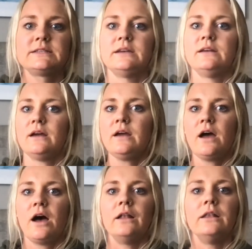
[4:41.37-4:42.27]
And
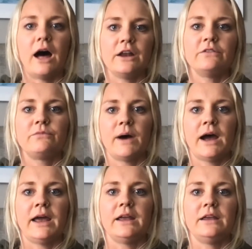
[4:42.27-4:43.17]
a lot of
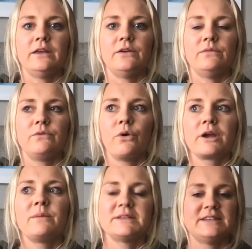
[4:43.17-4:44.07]
my,
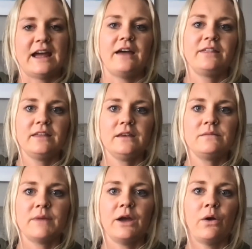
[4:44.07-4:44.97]
growing up as an
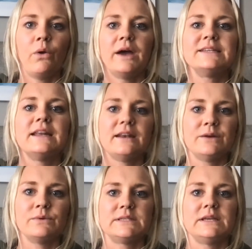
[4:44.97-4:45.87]
athlete, my whole
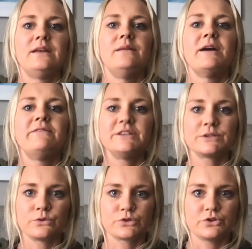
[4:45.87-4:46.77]
identity was in my
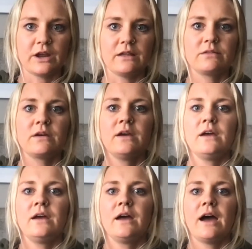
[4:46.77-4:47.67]
physical strength,
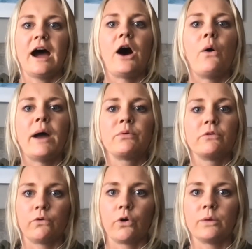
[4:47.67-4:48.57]
how I
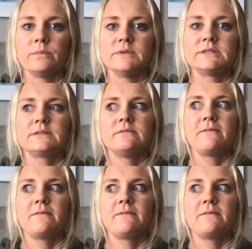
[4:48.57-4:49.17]
performed